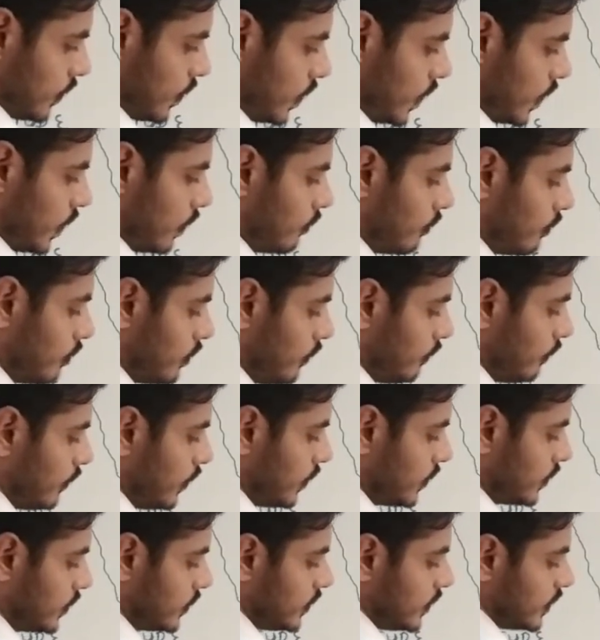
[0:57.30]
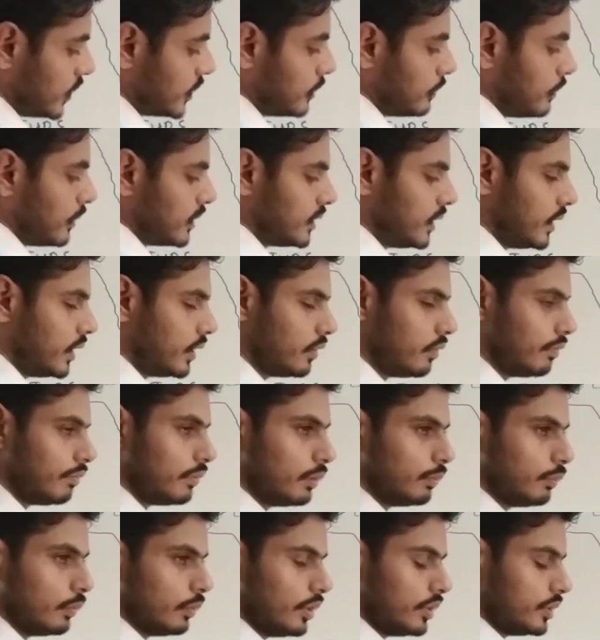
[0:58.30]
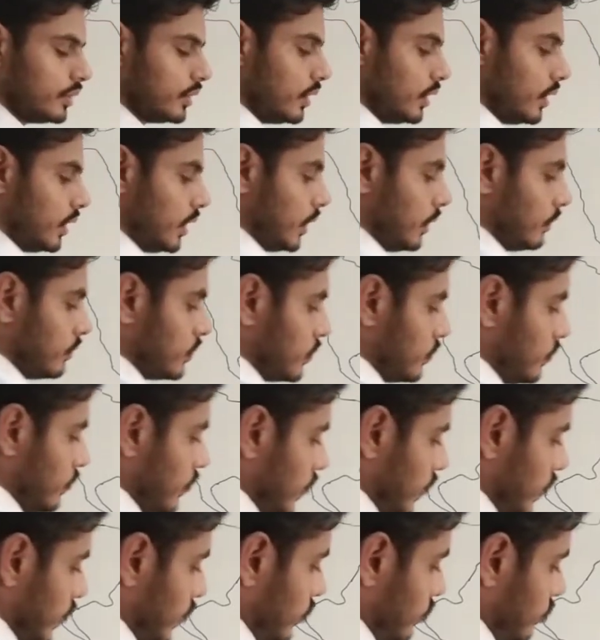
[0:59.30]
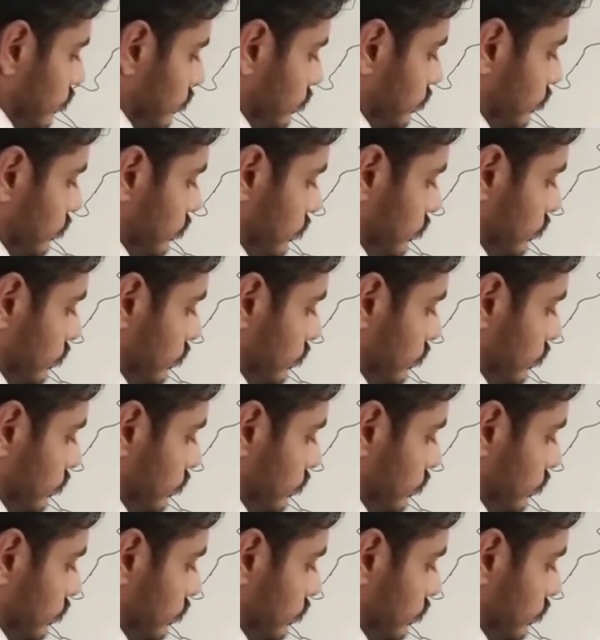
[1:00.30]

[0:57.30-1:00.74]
around 56% of population lives within